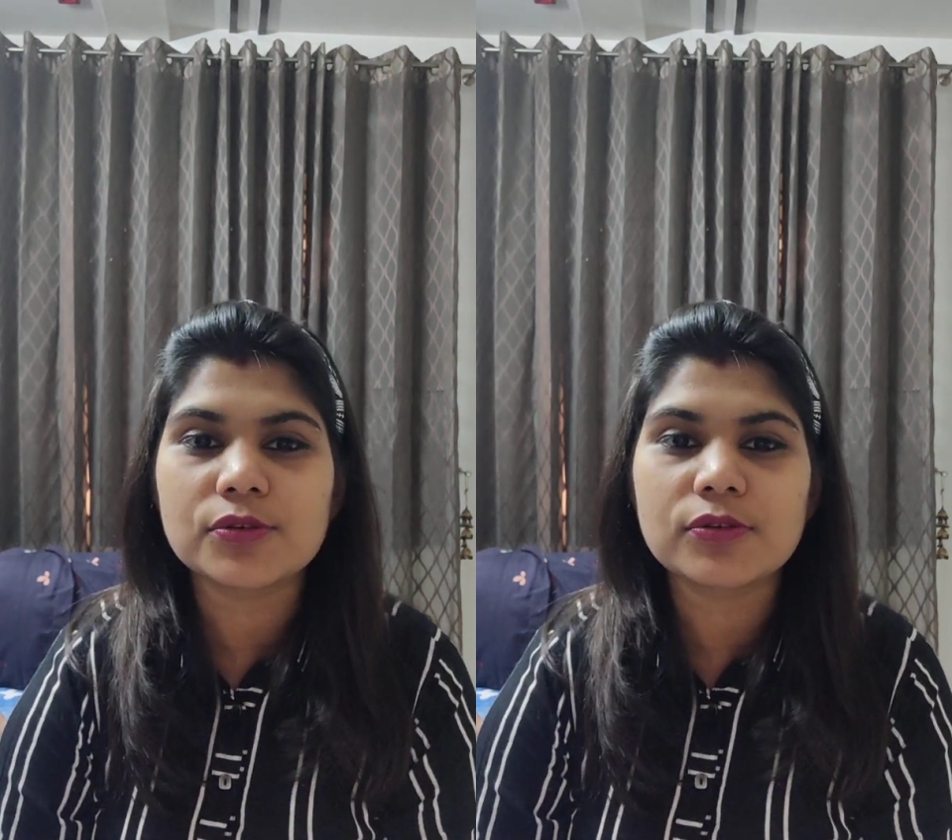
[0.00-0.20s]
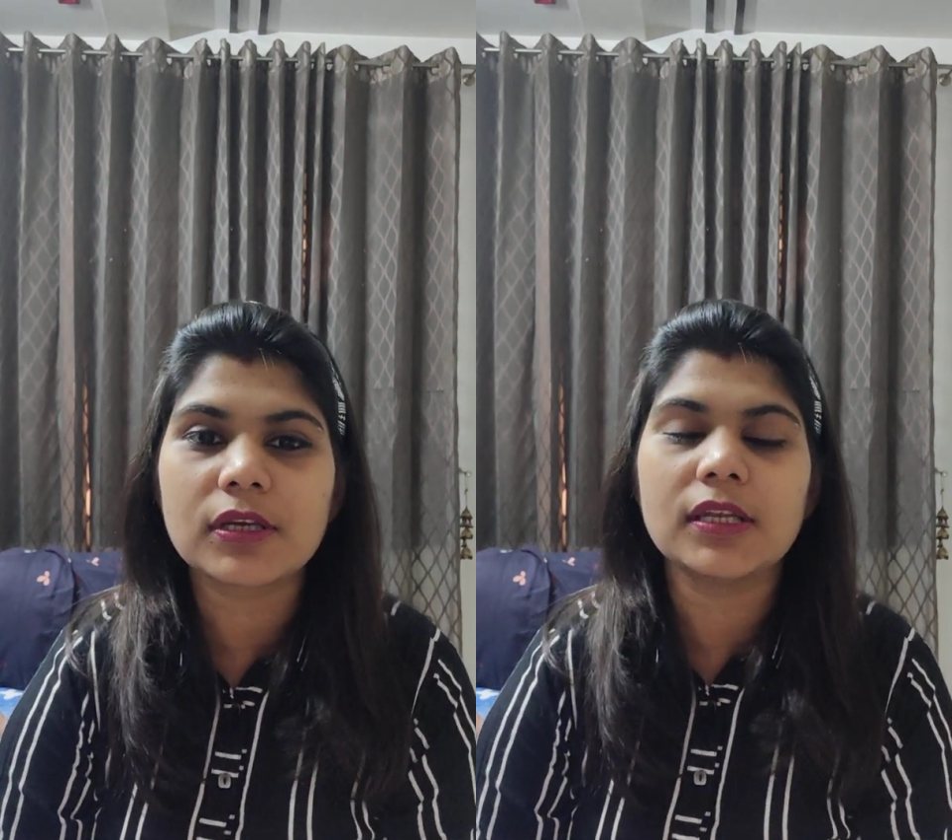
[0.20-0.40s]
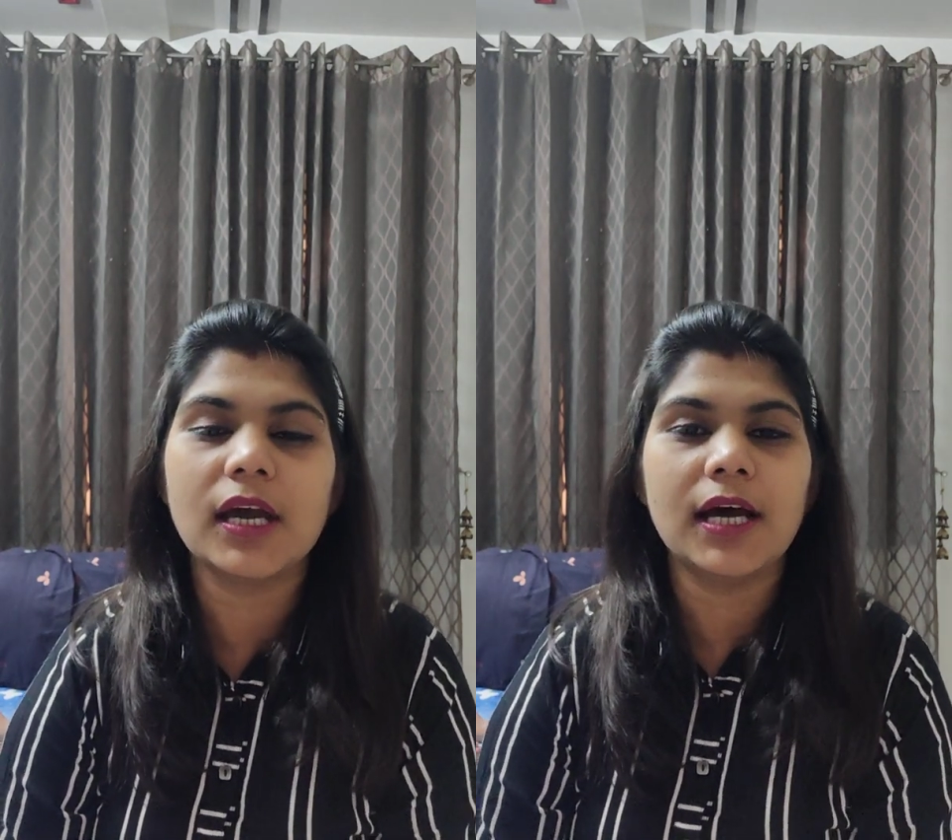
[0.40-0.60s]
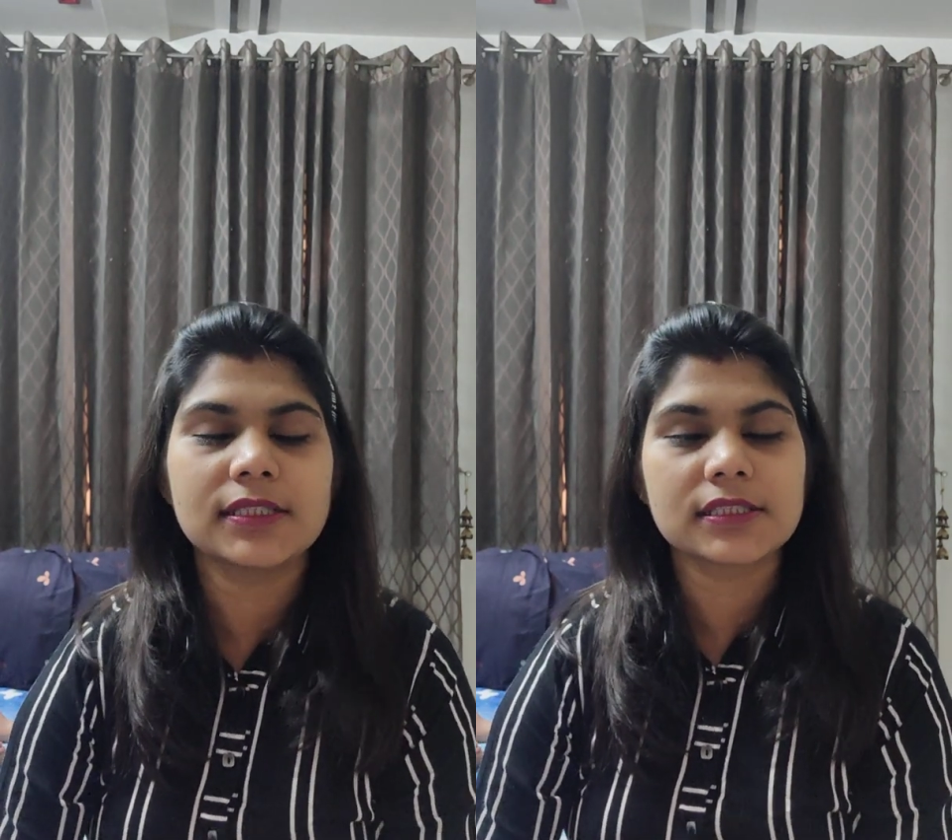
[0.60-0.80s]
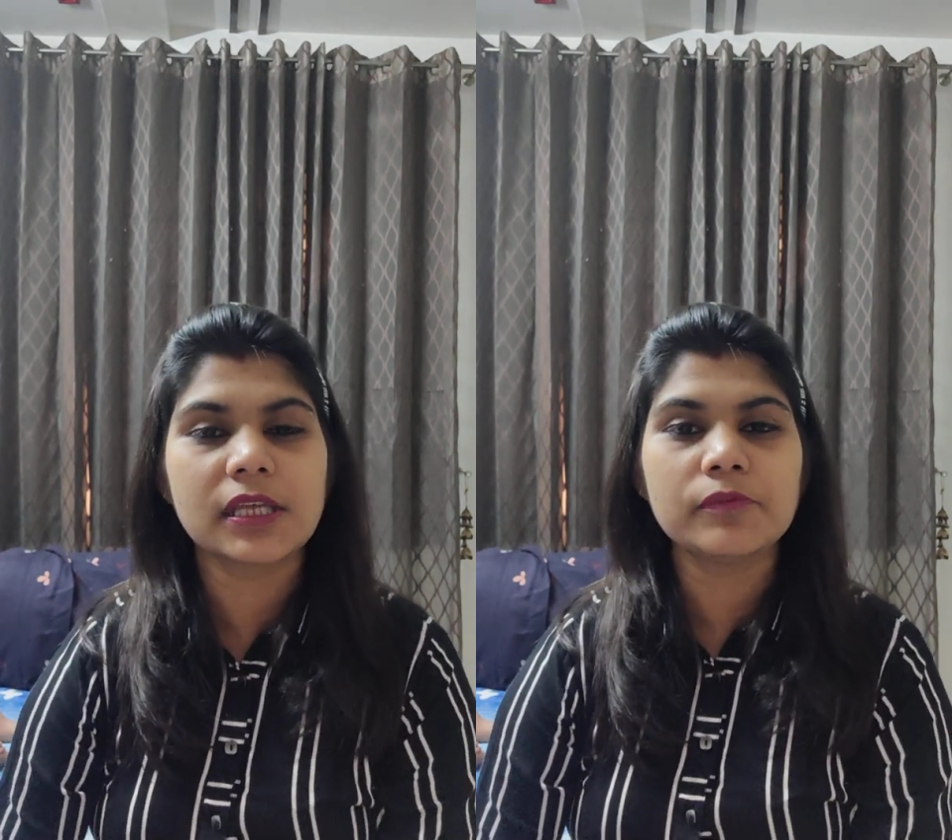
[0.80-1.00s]
so you can
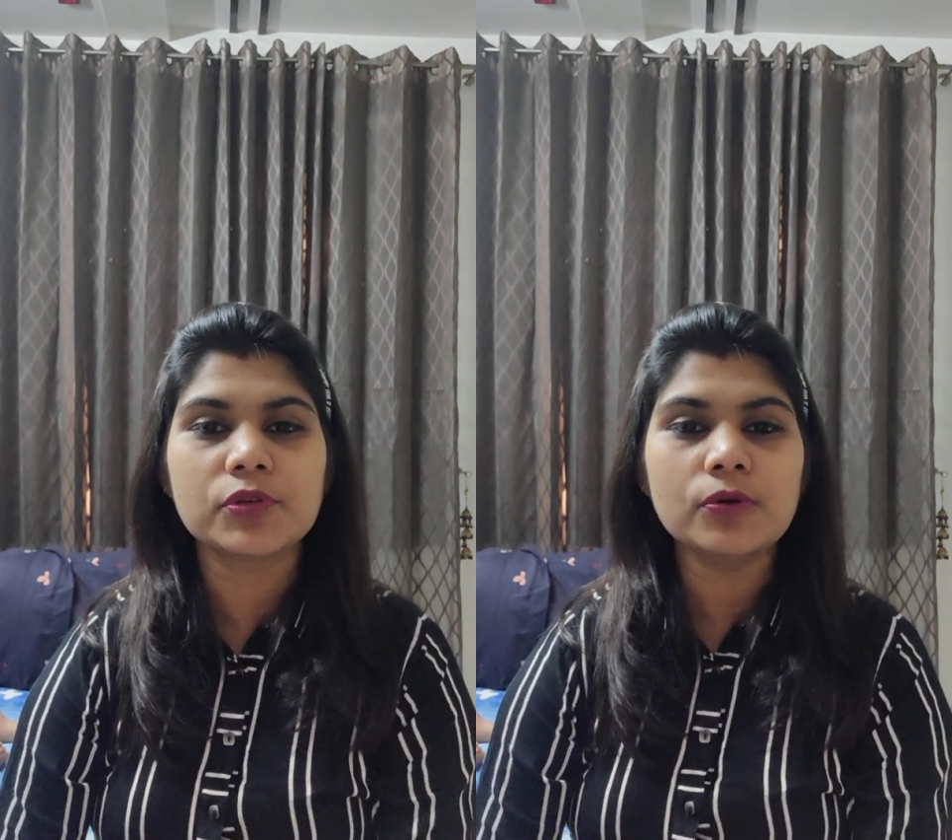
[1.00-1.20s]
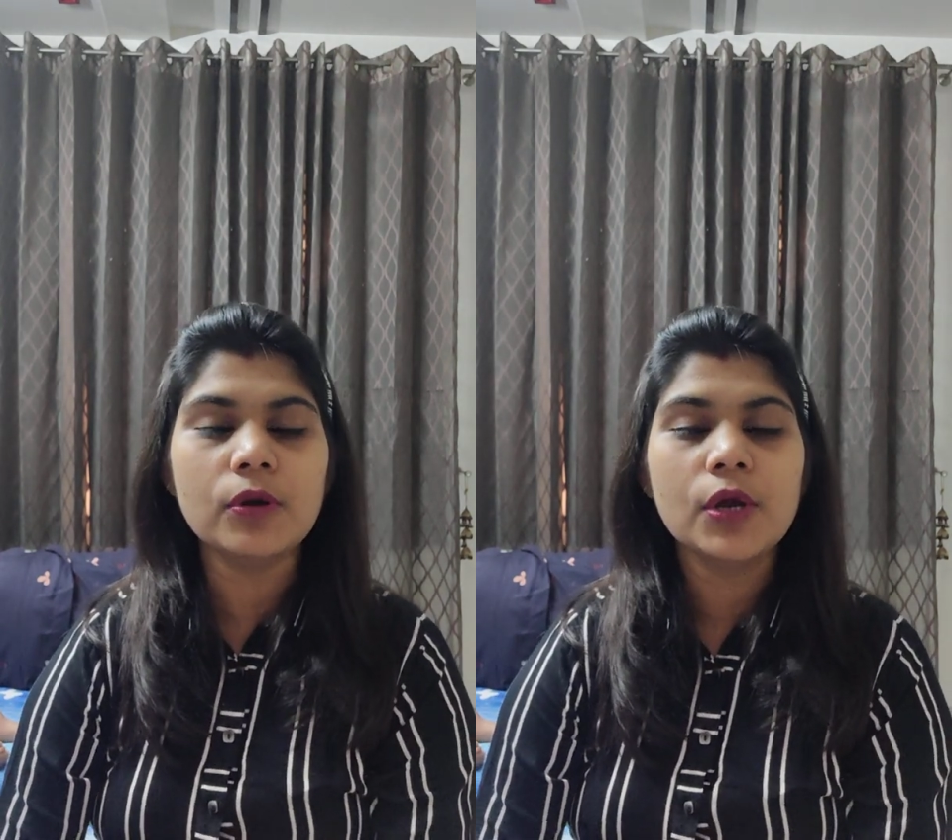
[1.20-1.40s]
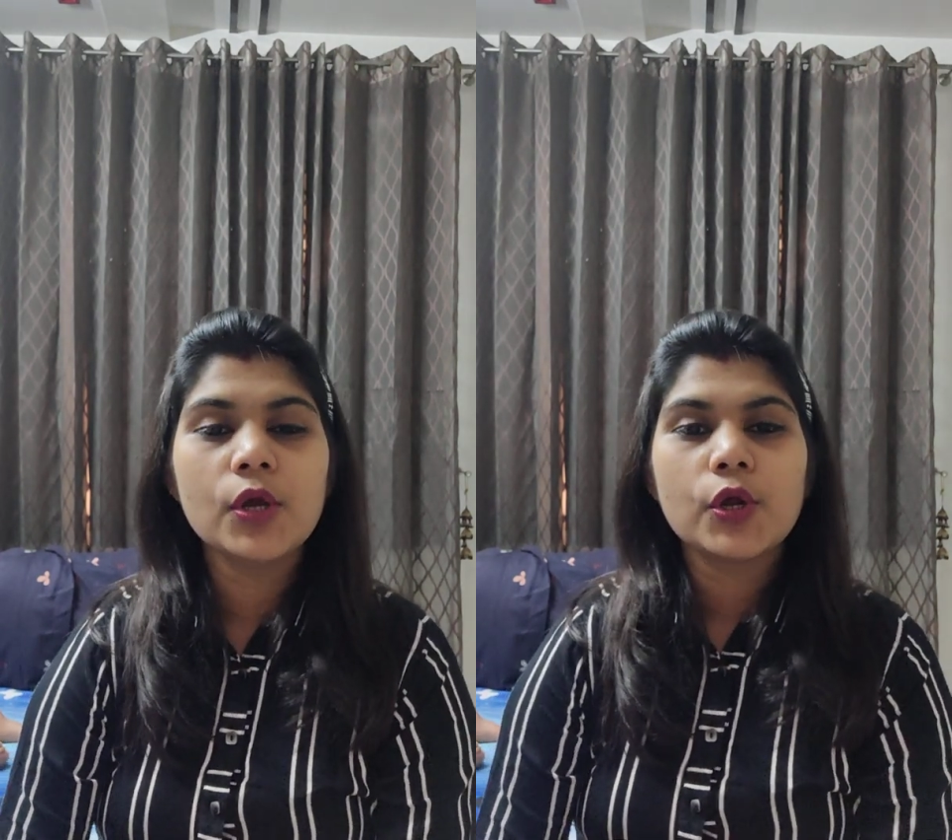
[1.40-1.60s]
ask them to